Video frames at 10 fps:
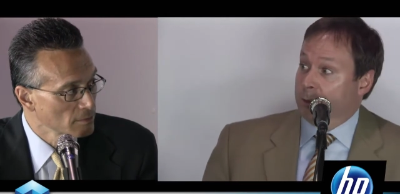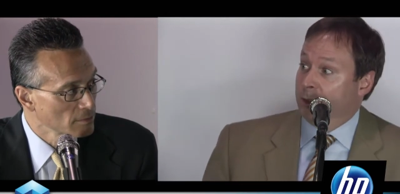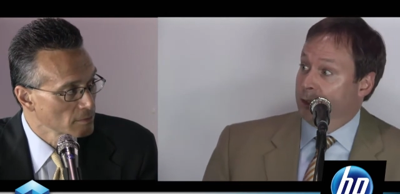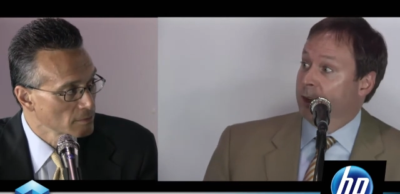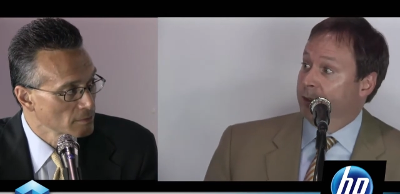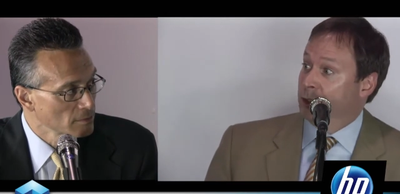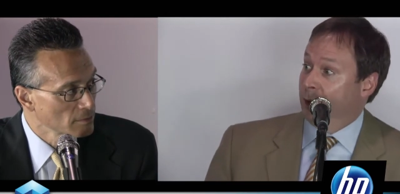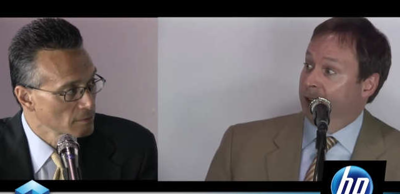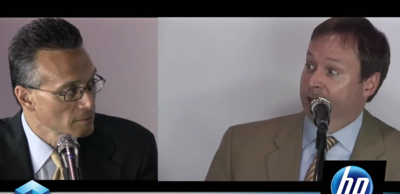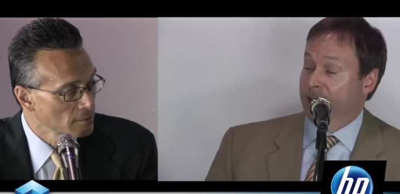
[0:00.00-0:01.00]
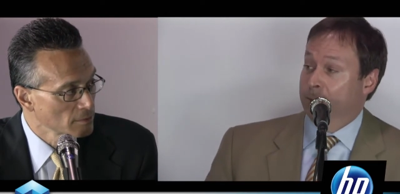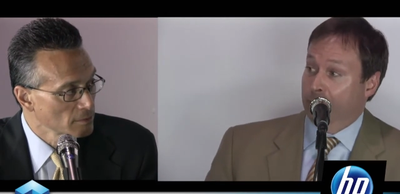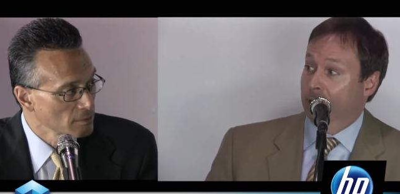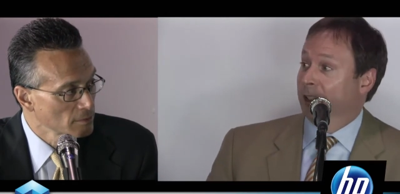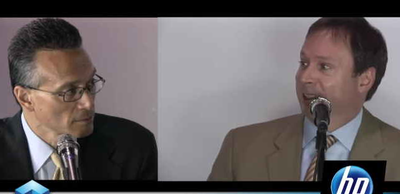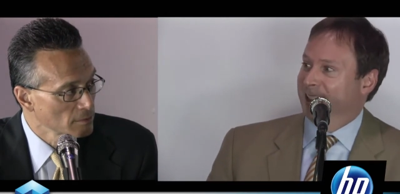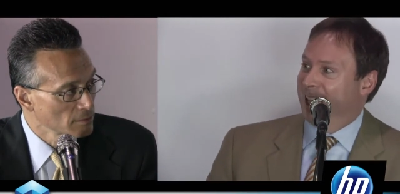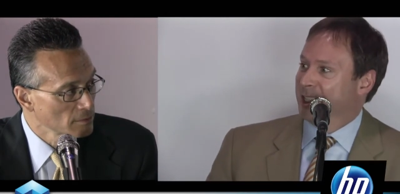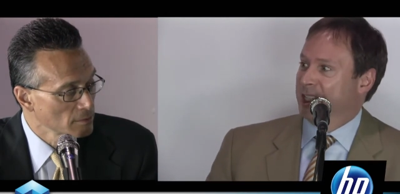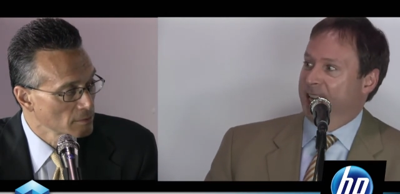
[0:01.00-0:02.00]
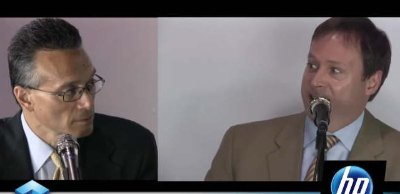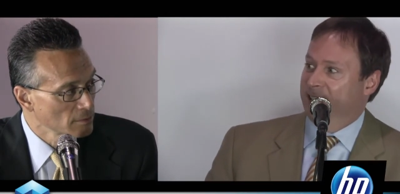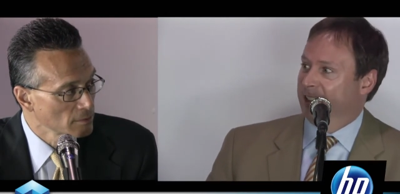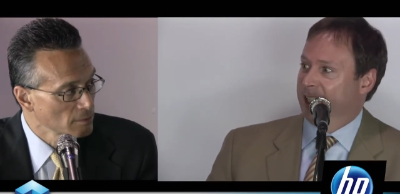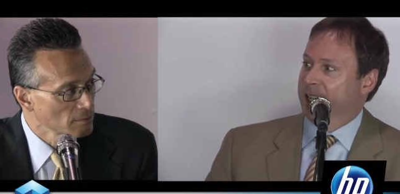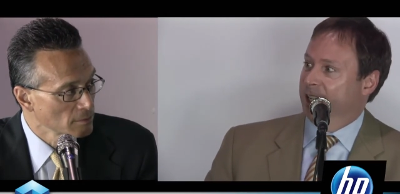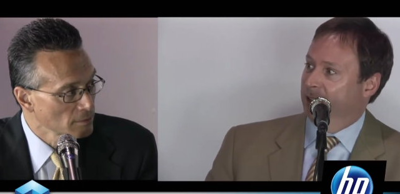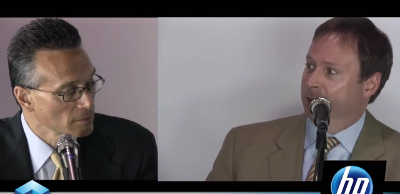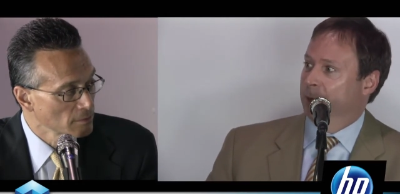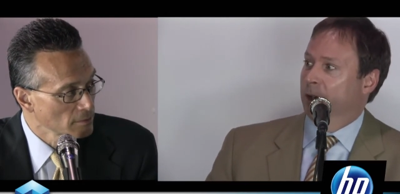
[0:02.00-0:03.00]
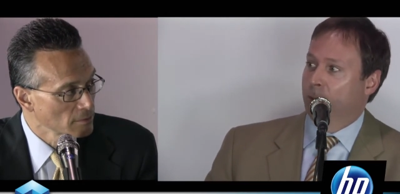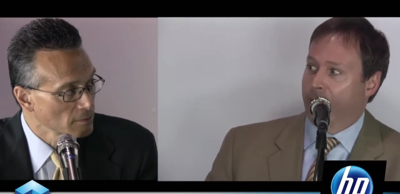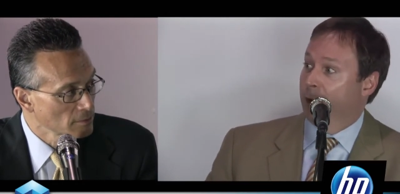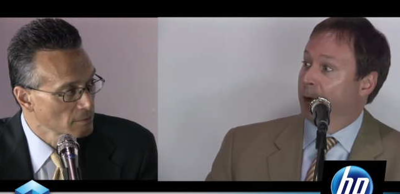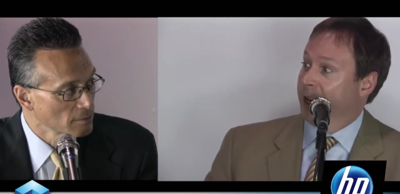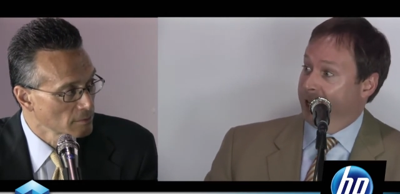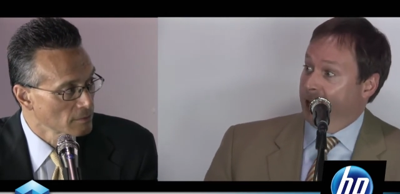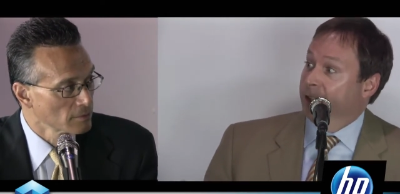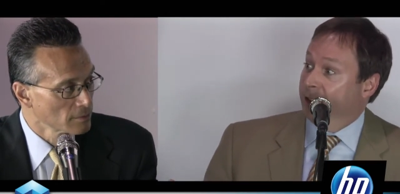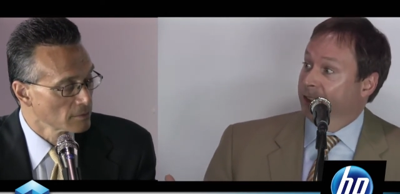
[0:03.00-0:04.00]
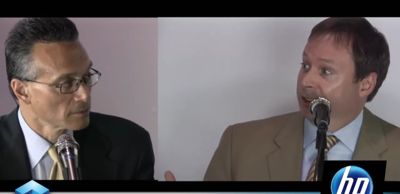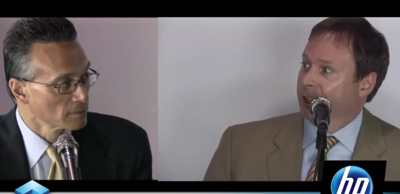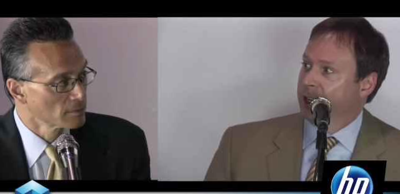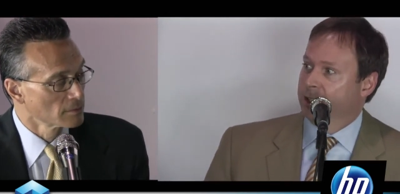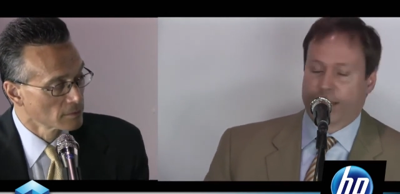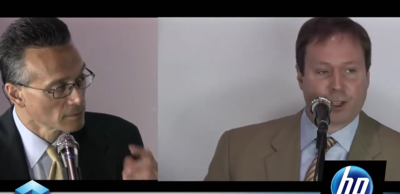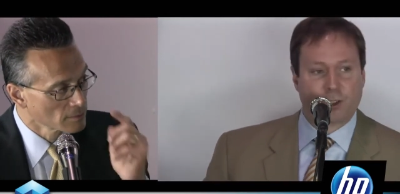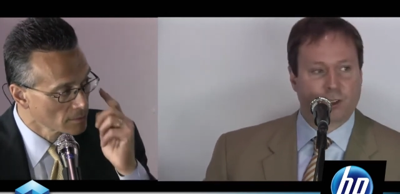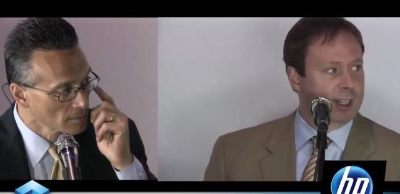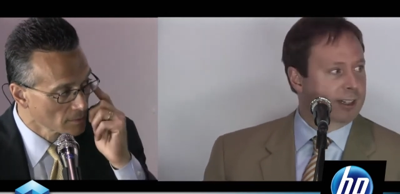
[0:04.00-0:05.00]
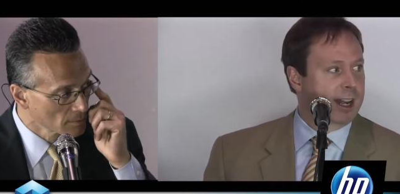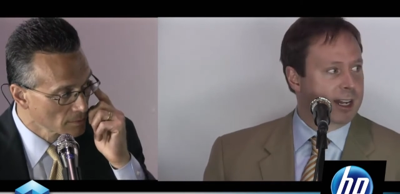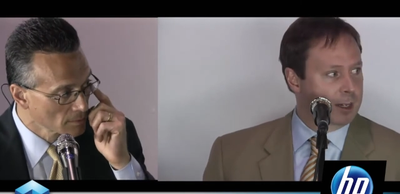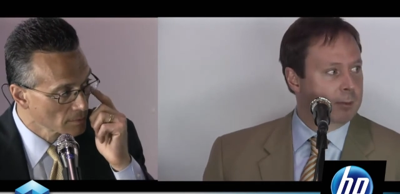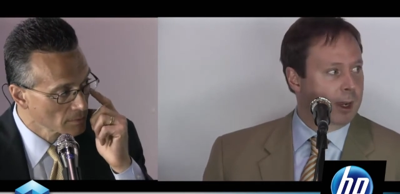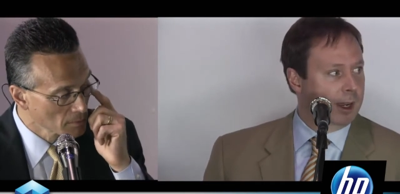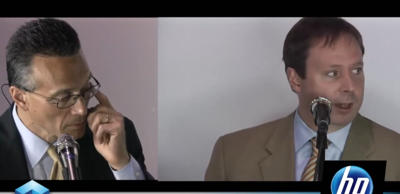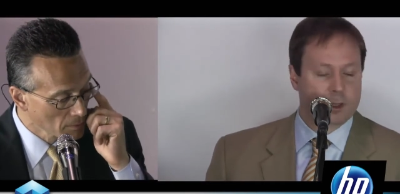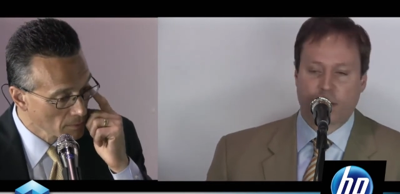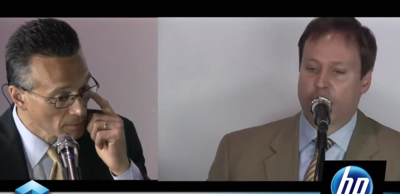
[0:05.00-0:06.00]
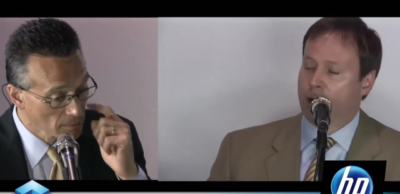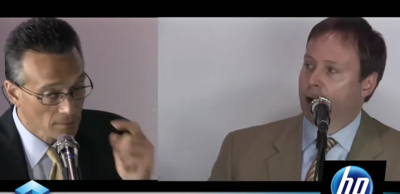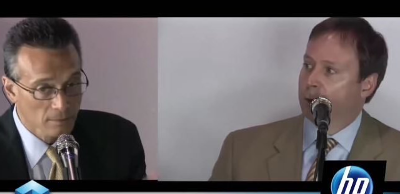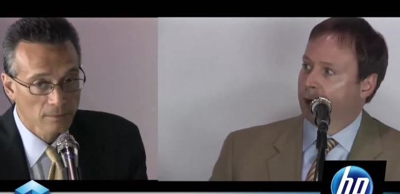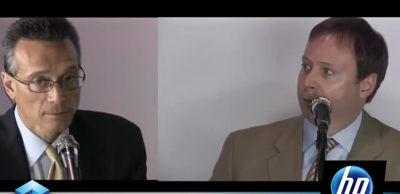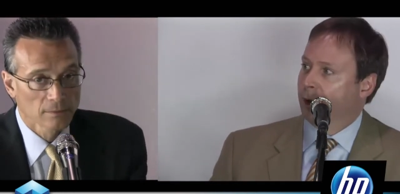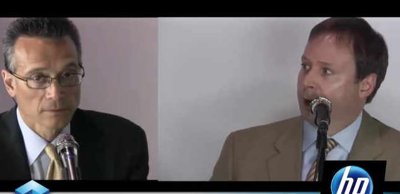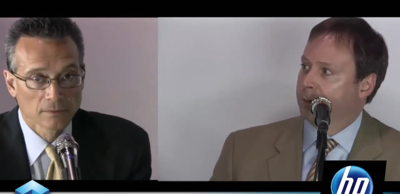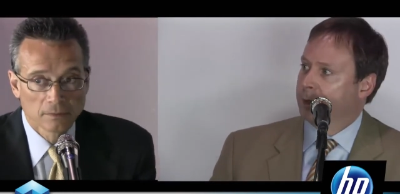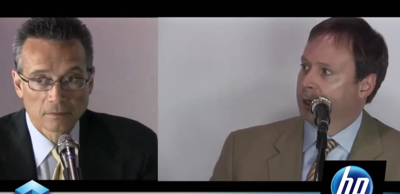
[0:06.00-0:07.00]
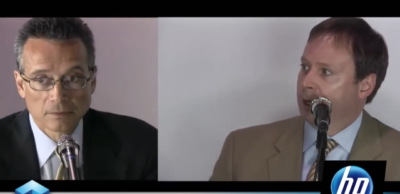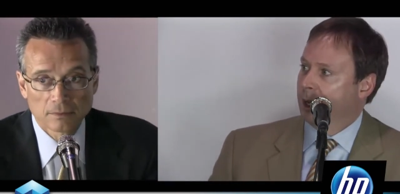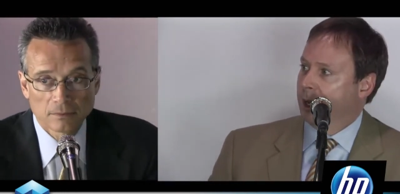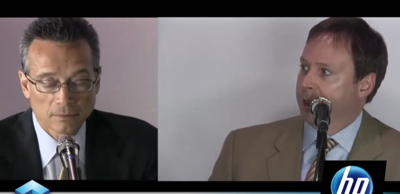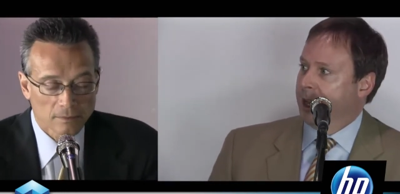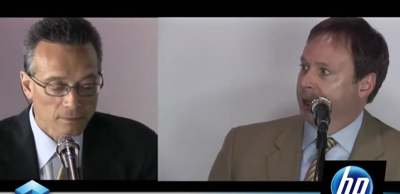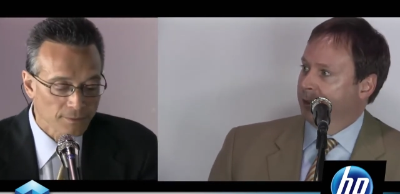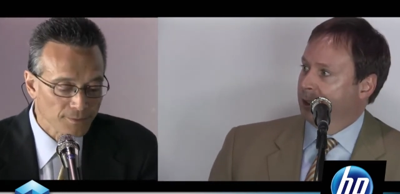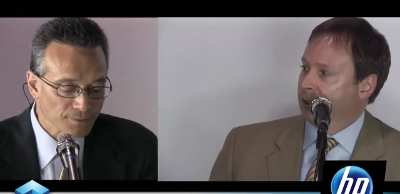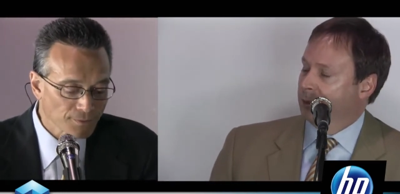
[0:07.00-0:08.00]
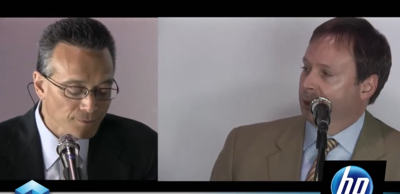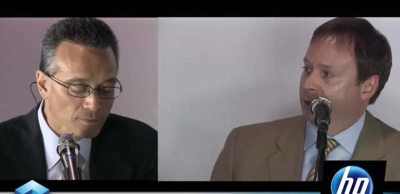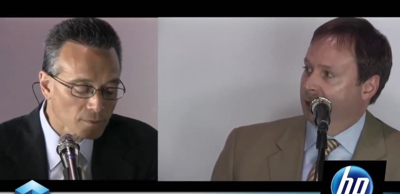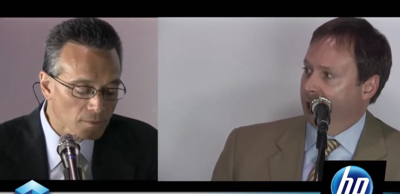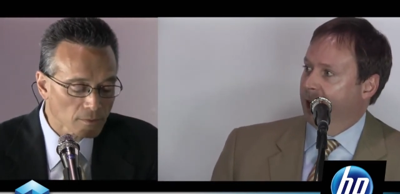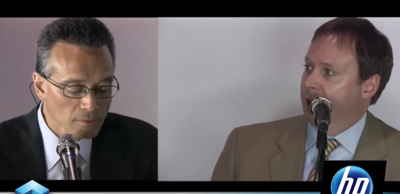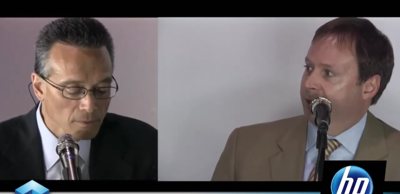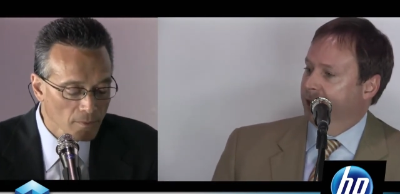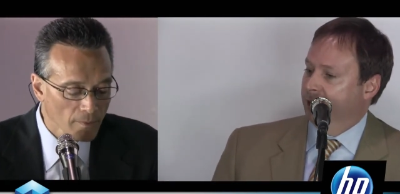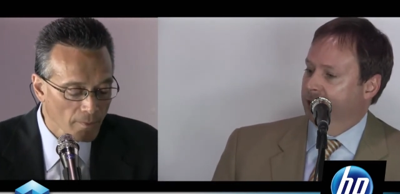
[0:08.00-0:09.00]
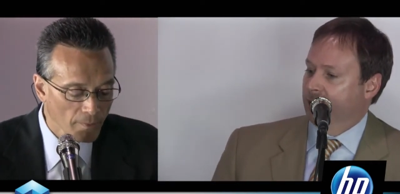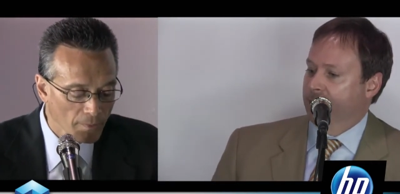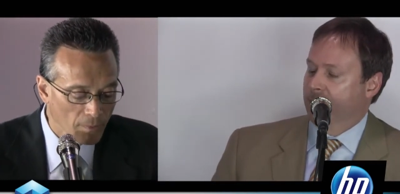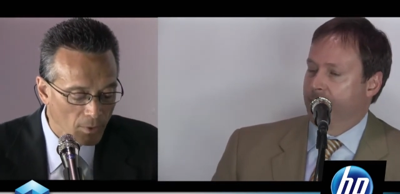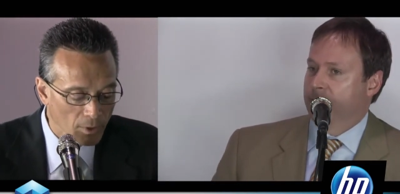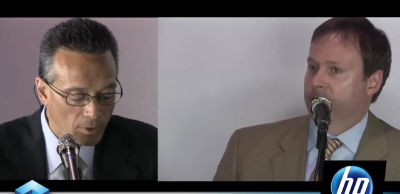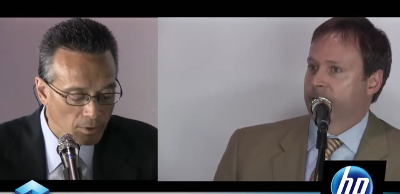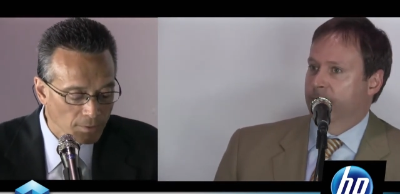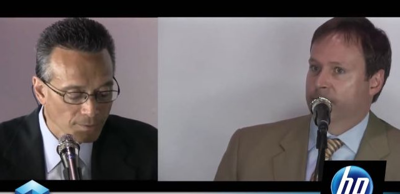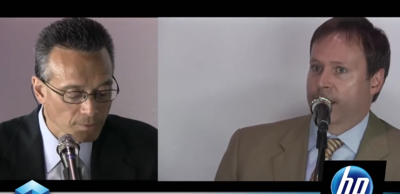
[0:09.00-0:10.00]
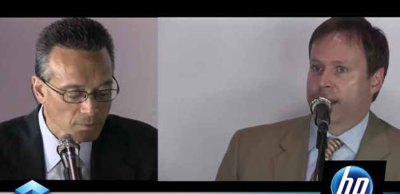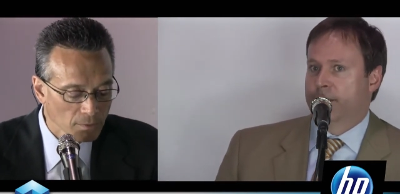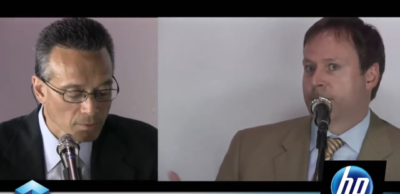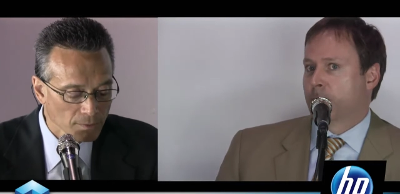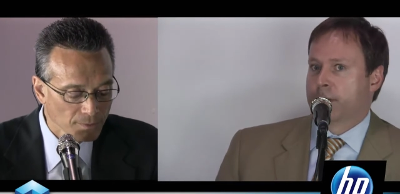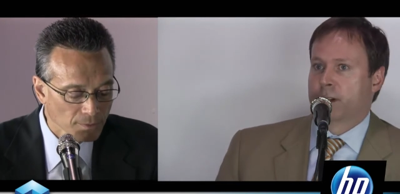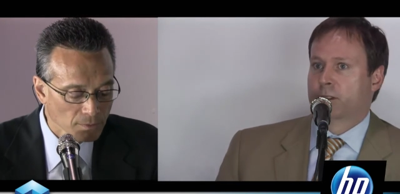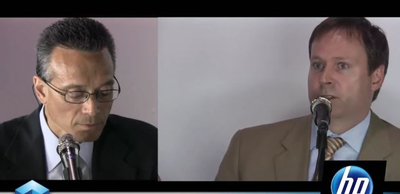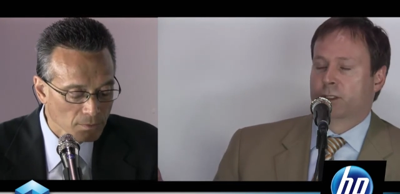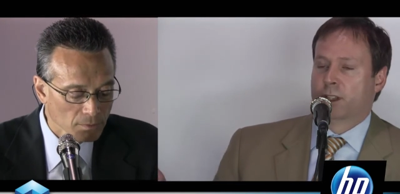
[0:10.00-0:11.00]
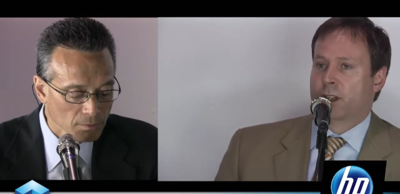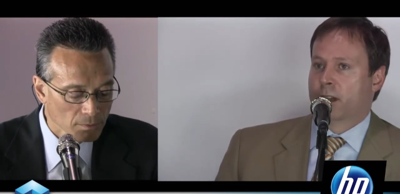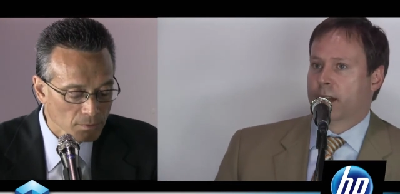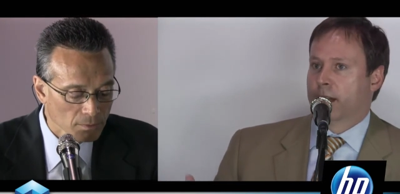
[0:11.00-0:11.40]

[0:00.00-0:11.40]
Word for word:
Speaker 1: but customers do have choice. They have Bull, Hitachi, NEC, Inspur, Huawei, and others they can choose Itanium uh, hardware from. Uh, and that gives customers uh, confidence. On, on the Xeon side, if you're Windows